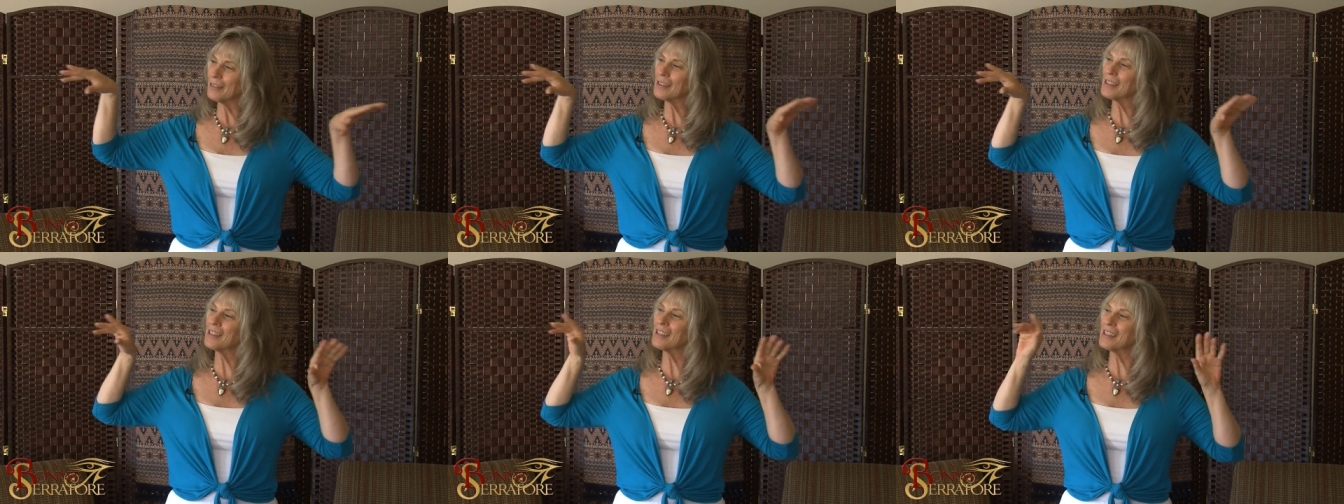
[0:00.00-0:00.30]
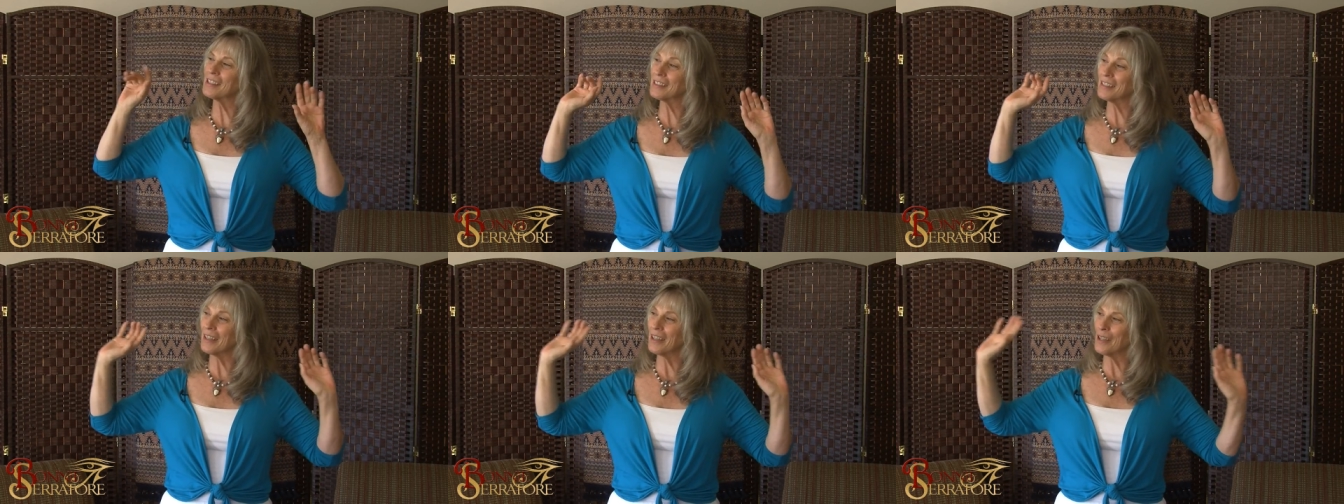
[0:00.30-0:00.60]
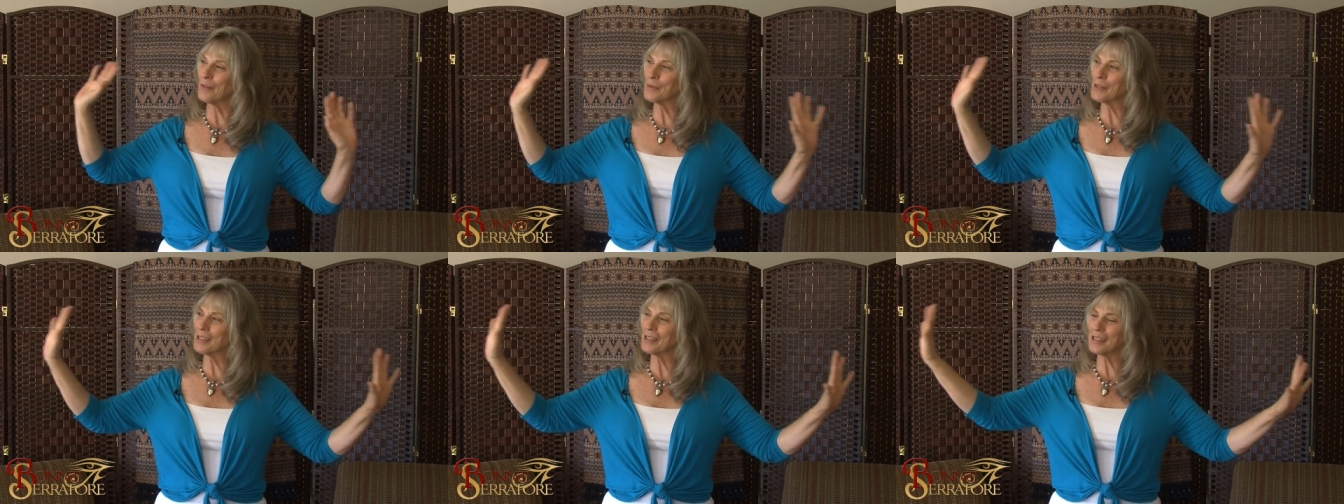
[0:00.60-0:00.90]
it's this
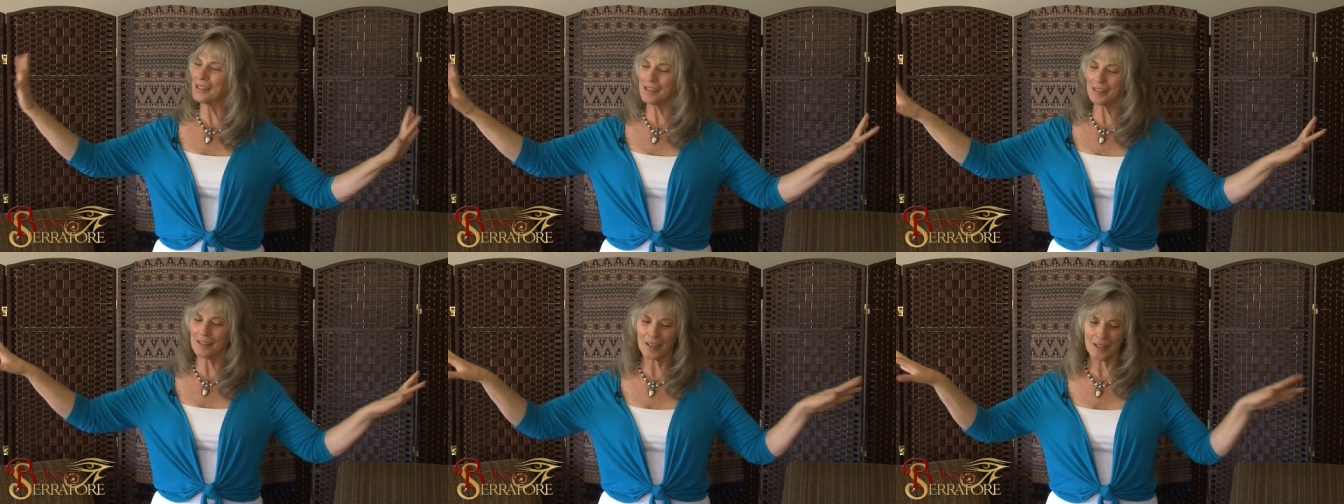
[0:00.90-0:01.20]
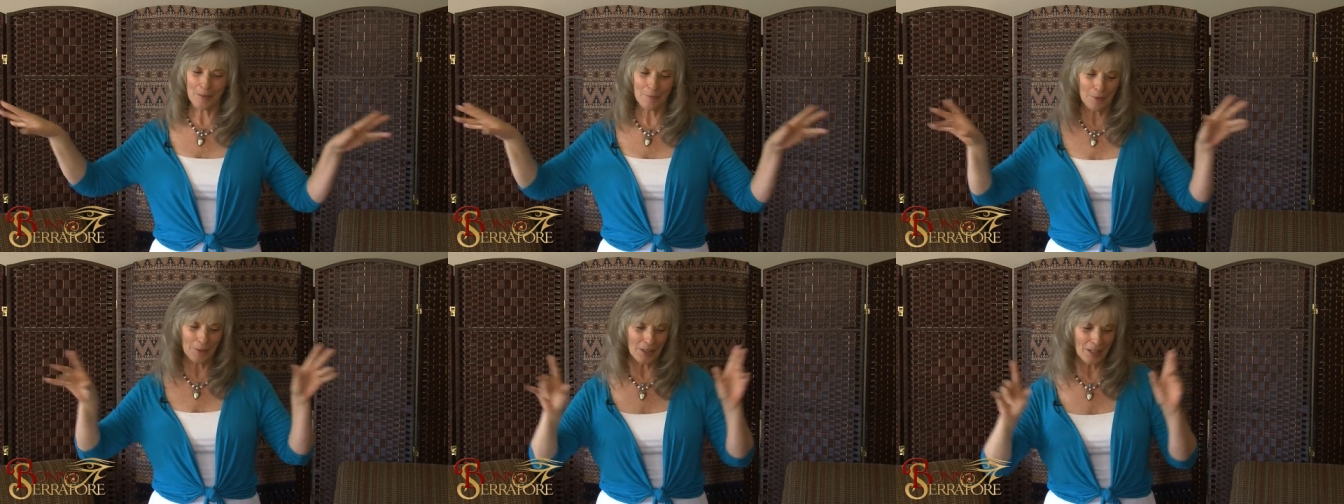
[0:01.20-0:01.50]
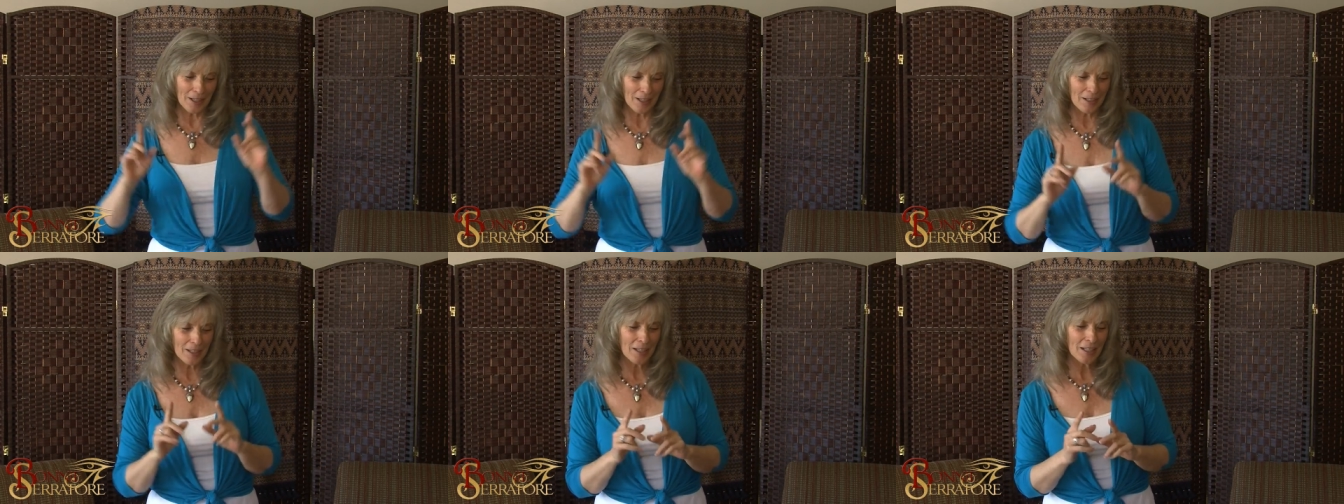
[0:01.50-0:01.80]
time, it's this time,
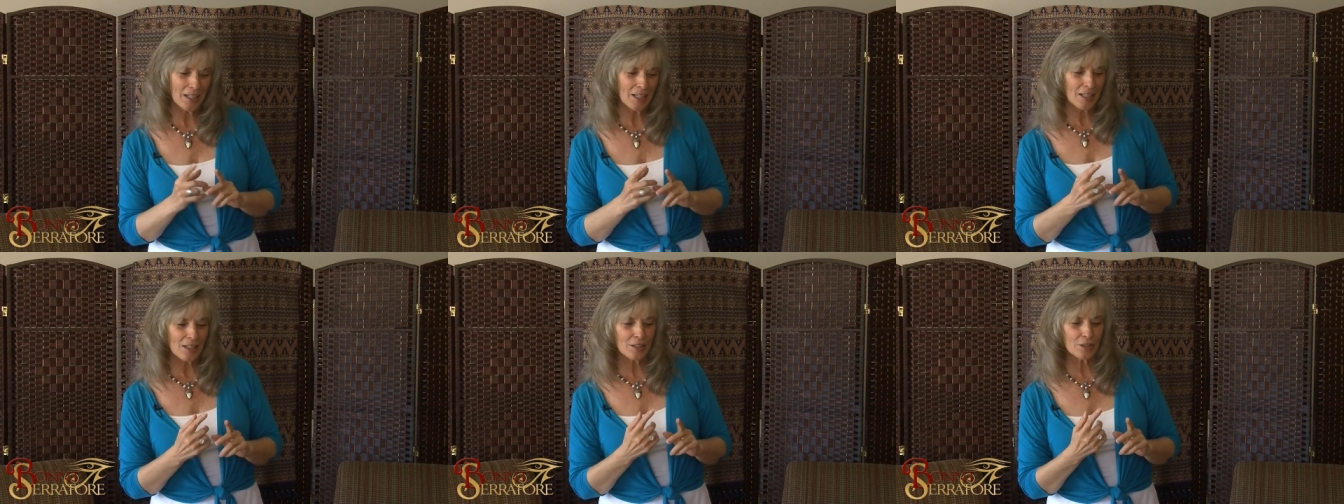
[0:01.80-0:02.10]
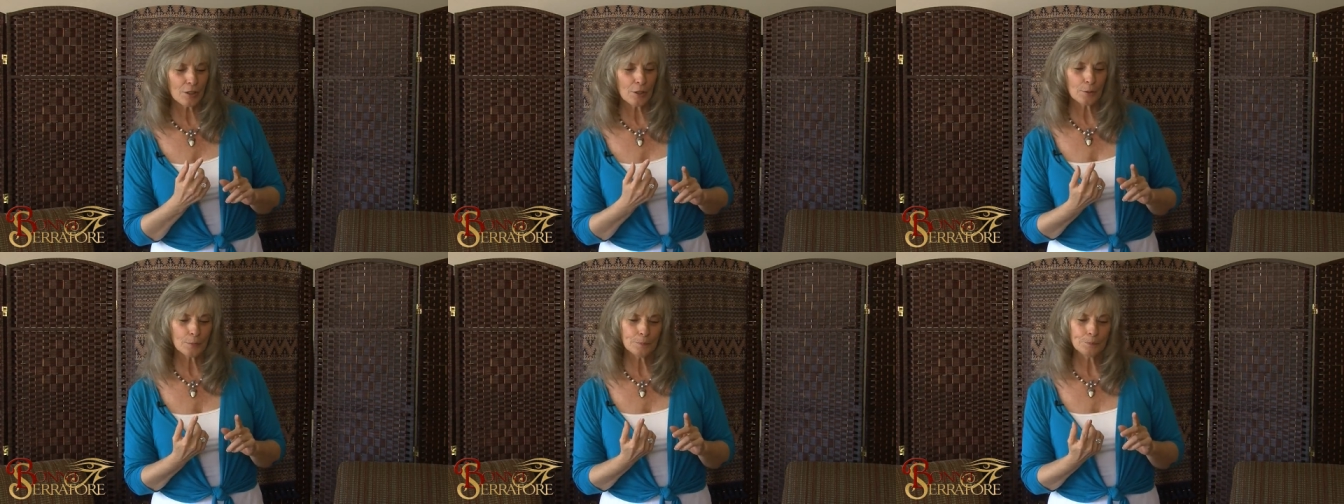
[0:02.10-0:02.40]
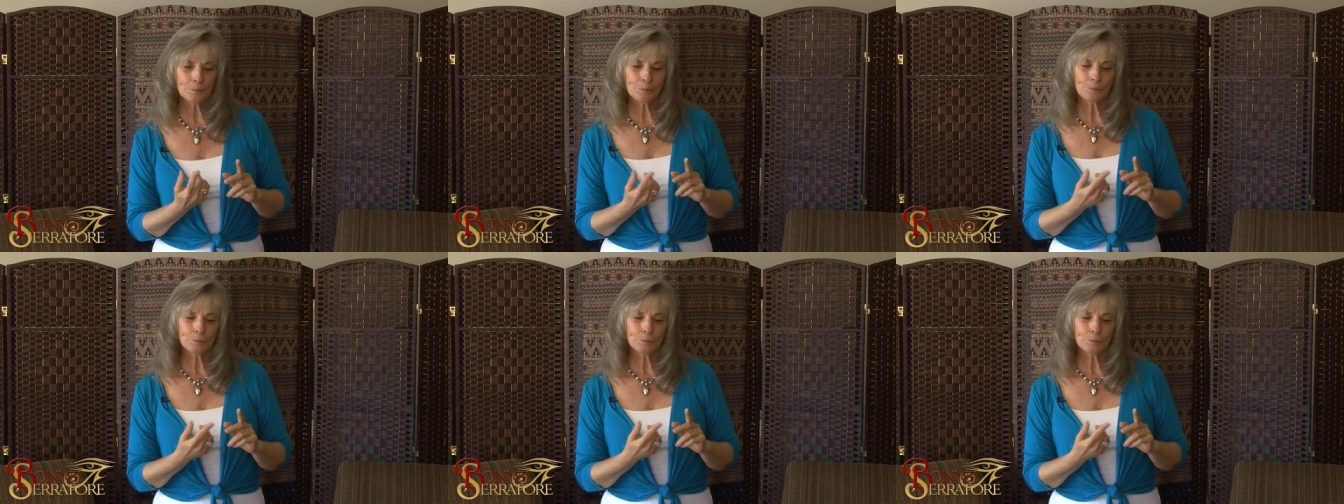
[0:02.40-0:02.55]
okay? So